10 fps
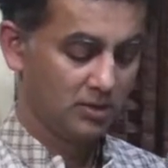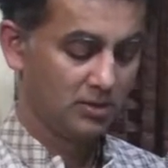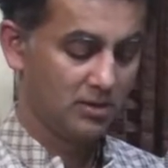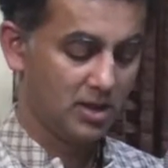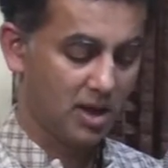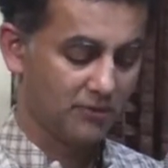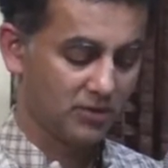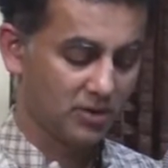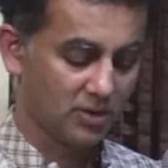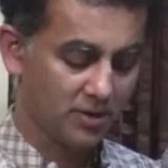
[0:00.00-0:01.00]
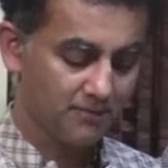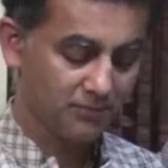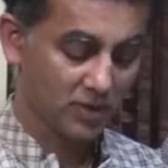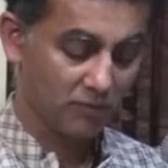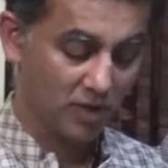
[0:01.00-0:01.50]
Thereafter,
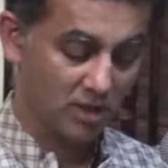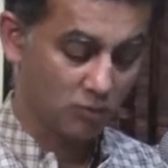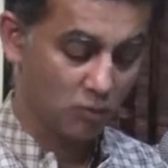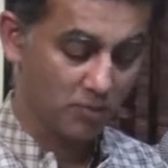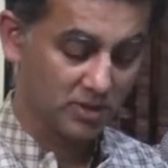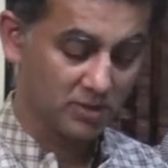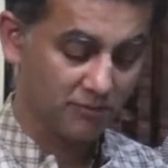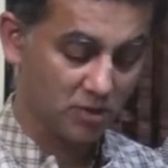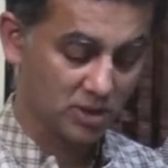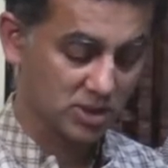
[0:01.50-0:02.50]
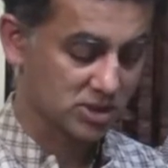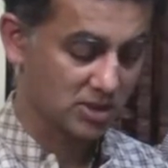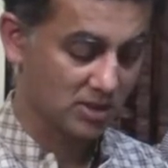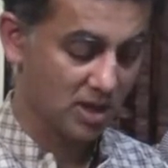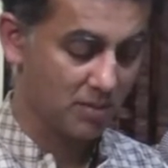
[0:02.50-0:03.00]
while combing the forest,
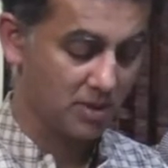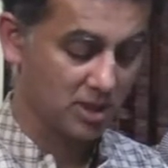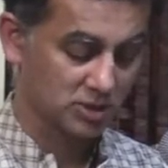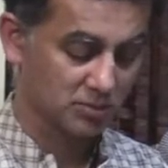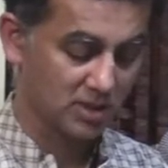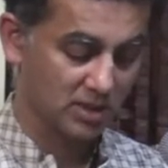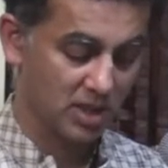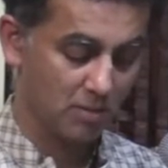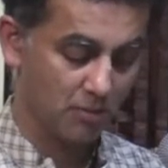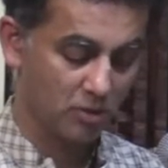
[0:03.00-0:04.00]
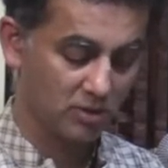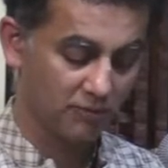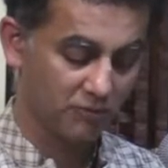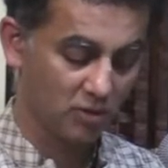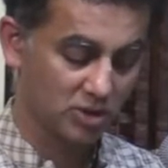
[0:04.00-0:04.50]
Rama and Lakshmana came upon the
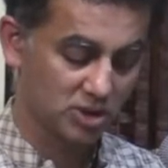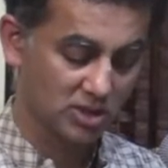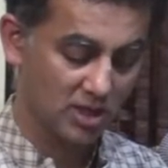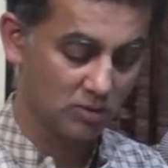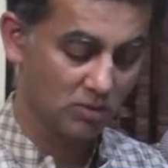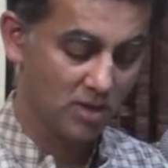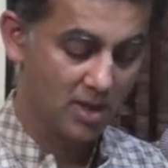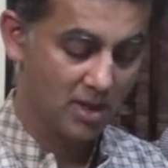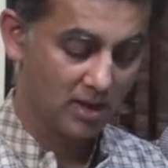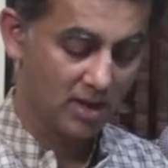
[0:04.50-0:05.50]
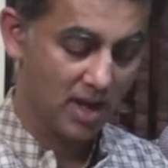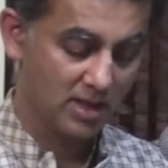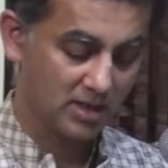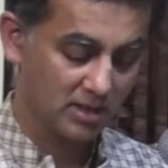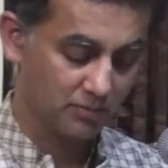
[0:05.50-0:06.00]
fallen Jatayu
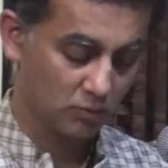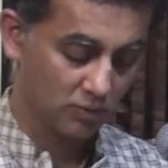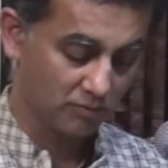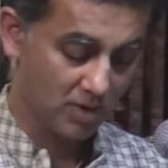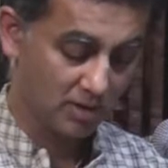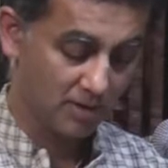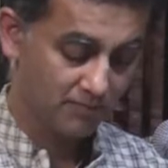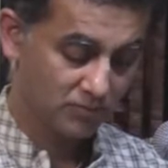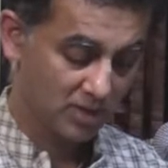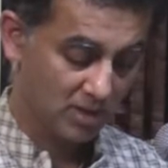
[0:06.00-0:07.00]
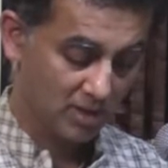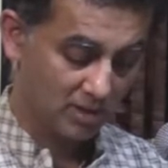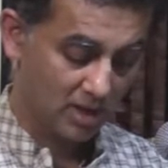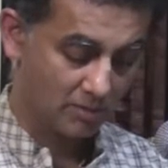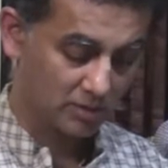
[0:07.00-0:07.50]
lying in a pool of blood.
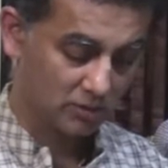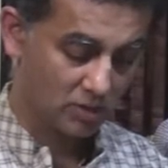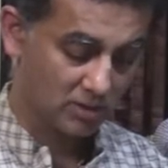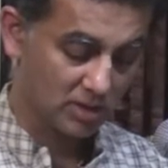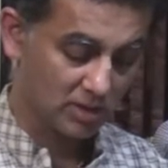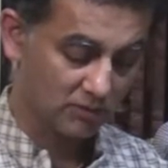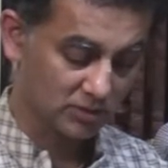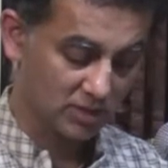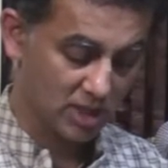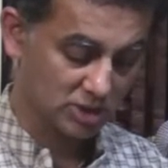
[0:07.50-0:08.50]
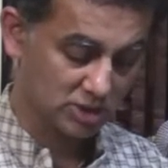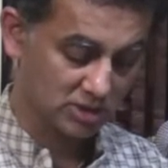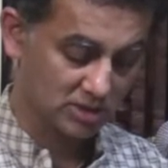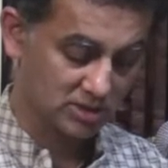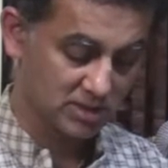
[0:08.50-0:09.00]
Rama thought that he was a
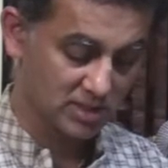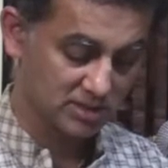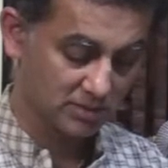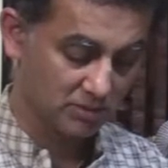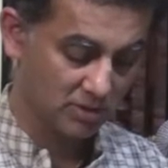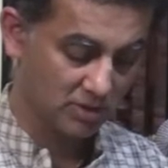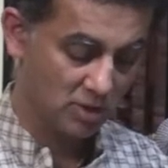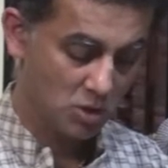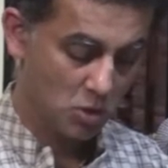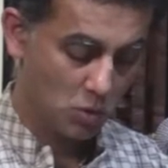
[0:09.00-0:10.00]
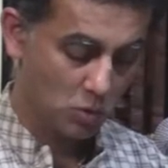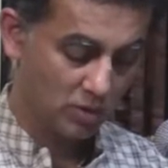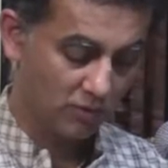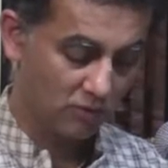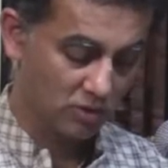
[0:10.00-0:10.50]
Rakshasa disguised as a bird who
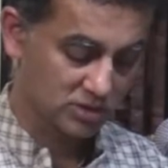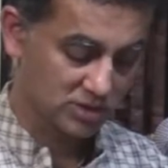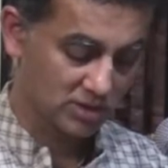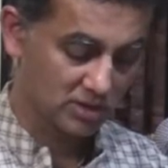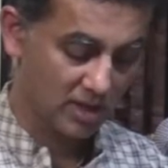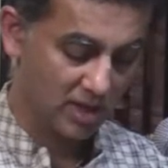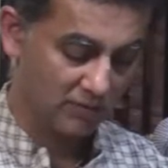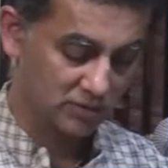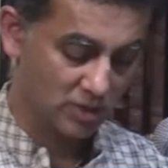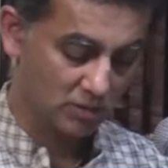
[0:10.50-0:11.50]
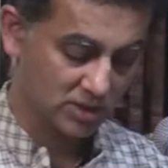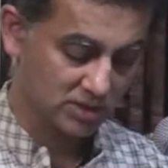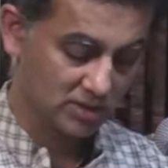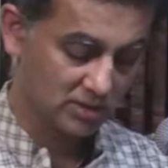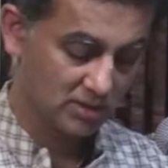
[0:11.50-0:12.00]
had devoured Sita and was now
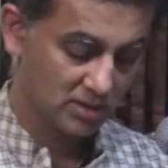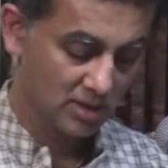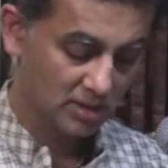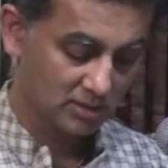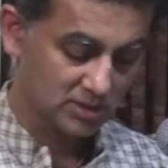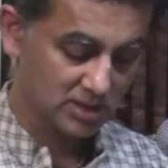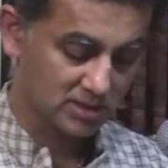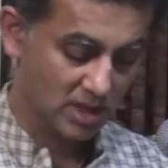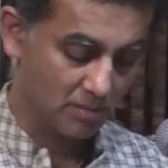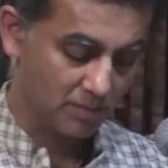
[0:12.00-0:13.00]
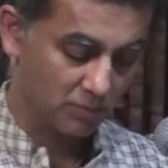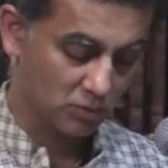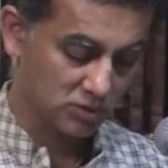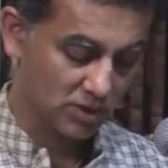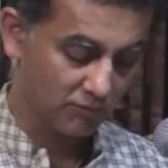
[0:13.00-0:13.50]
resting. Thus, as Rama
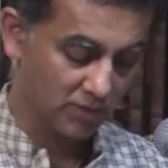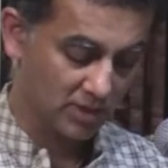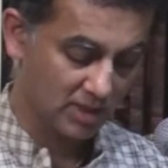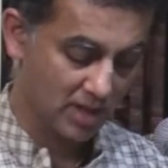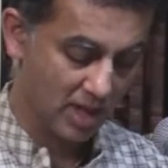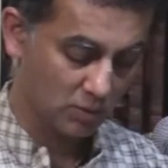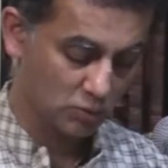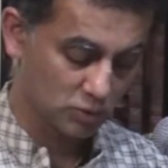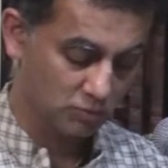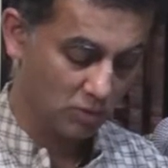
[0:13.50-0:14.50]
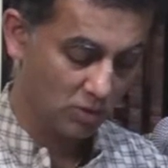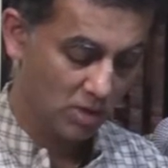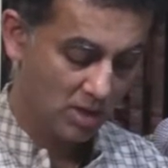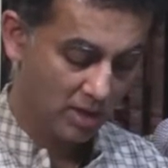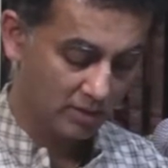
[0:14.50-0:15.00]
approached, he fitted an arrow to his bow,
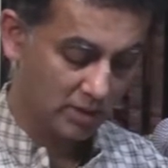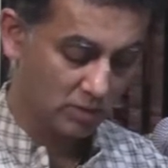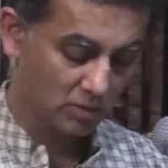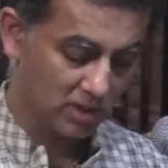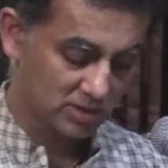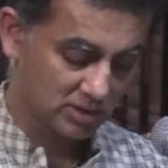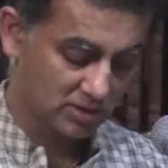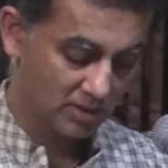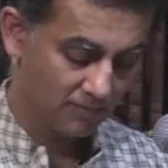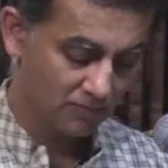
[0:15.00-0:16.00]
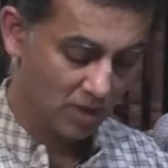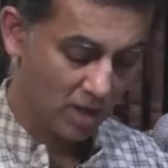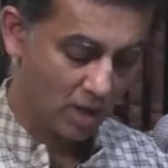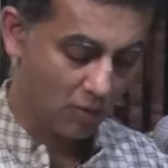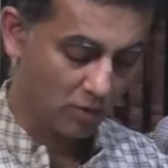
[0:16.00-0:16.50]
ready to release it.
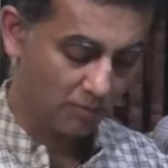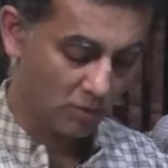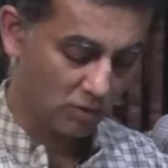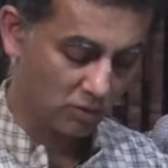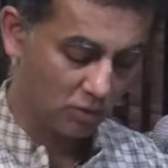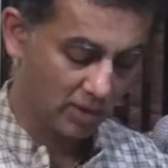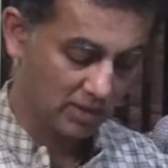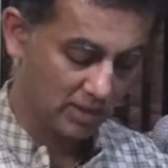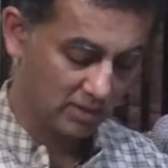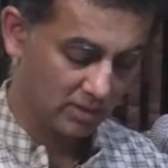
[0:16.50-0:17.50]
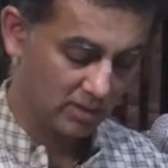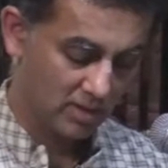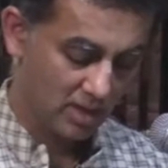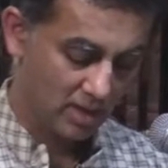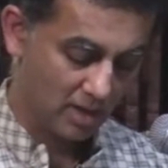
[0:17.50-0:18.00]
However, upon drawing near,
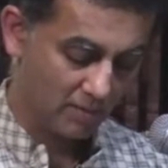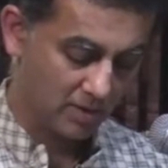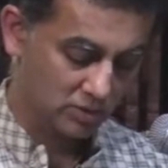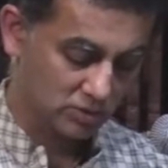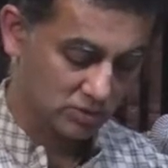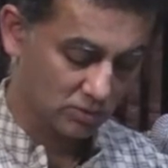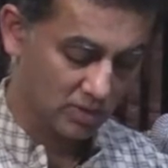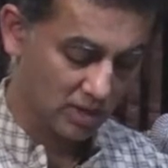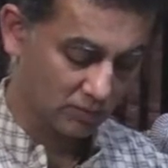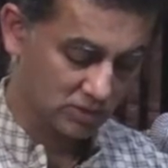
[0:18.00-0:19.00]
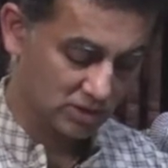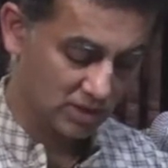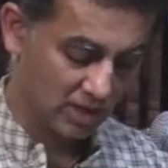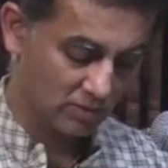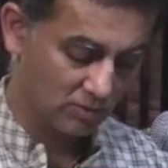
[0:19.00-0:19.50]
Rama understood that it was
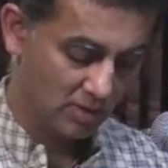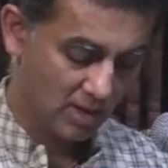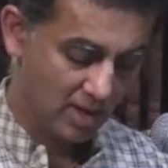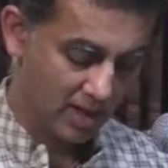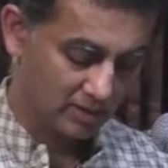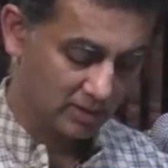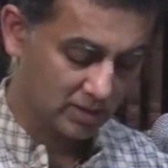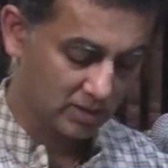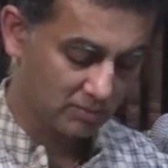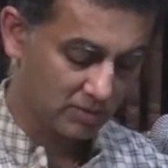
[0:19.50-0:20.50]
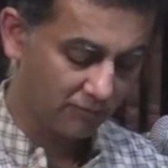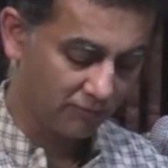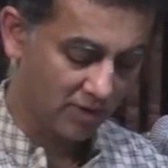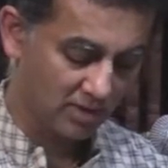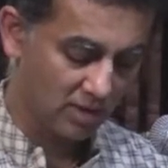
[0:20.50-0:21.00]
Jatayu and that he had been
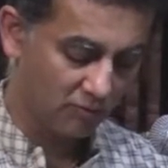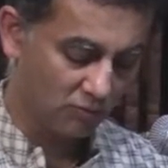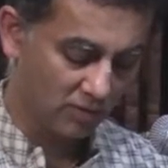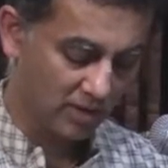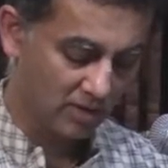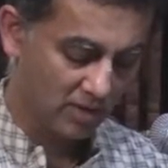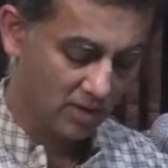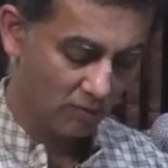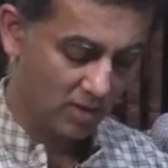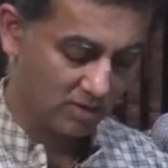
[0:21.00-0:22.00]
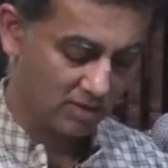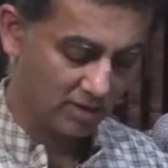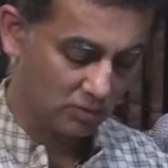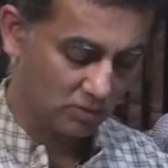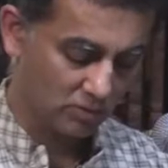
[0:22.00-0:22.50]
fatally wounded while
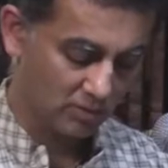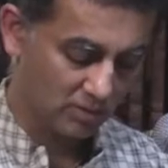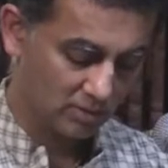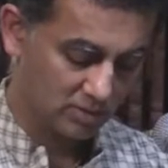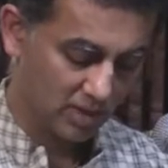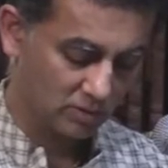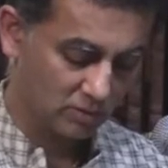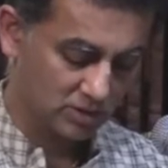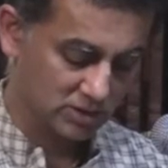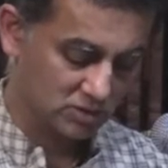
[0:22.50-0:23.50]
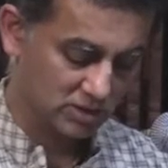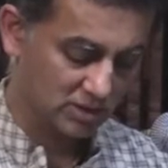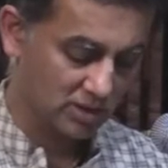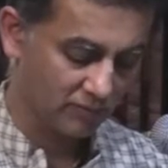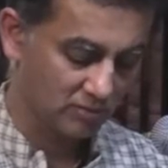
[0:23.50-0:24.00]
trying to rescue
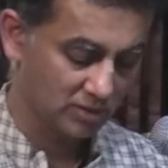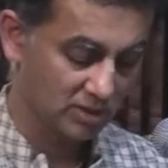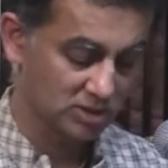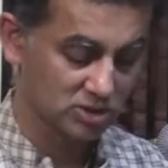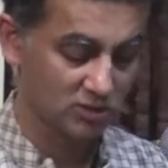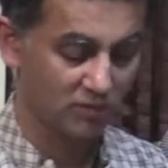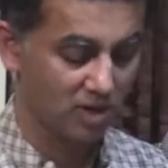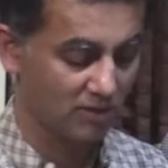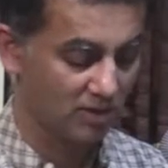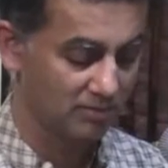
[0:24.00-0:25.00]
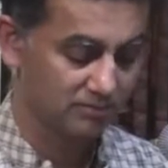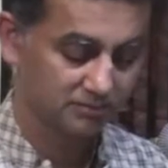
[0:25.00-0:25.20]
Sita from the clutches of Ravana.